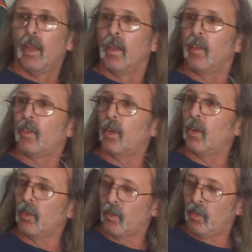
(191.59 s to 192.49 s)
This
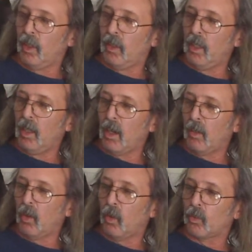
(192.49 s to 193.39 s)
here is
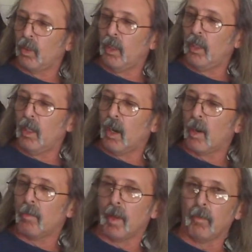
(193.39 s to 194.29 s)
old
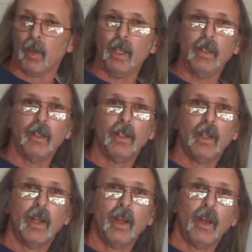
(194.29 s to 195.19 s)
DDR memory.
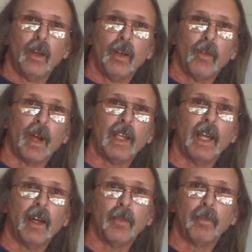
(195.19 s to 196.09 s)
Right
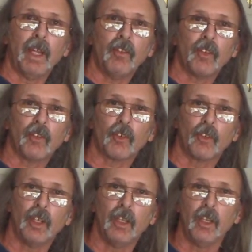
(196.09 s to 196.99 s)
now the basics are
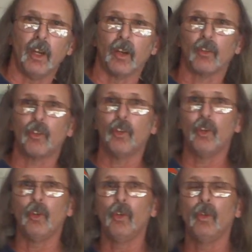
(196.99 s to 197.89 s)

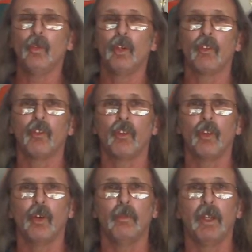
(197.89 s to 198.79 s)
DDR2, which is a
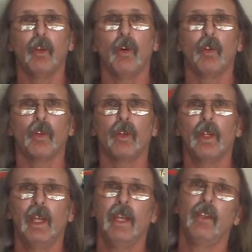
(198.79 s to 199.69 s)
little bit older,
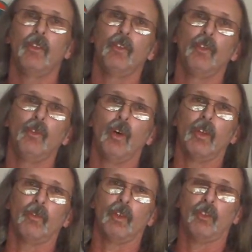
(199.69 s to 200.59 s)
and the new
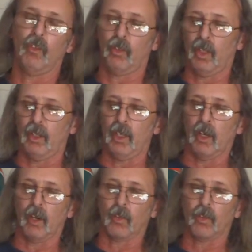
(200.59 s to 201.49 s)
one, which is
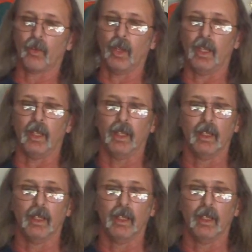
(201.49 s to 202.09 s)
DDR3.